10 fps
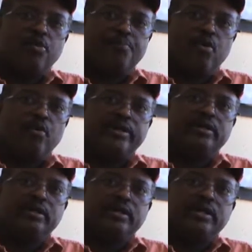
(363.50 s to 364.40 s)
point,
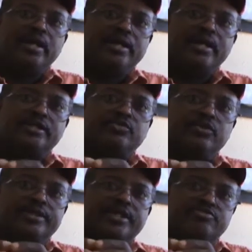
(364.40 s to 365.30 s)
and that's
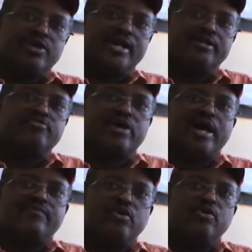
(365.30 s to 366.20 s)
what they tried to
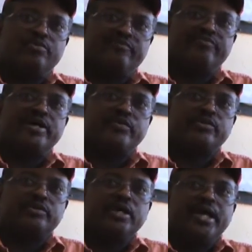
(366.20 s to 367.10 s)
drive home to
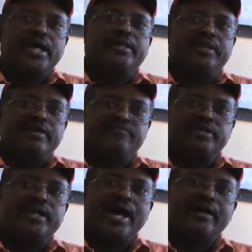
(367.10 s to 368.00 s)
veterans, and they
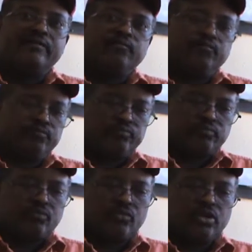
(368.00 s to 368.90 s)
forgot
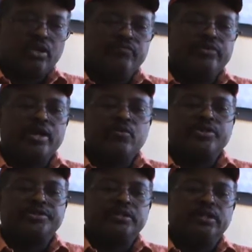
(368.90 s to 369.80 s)
there
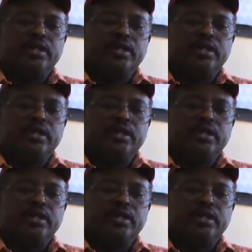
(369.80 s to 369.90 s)
was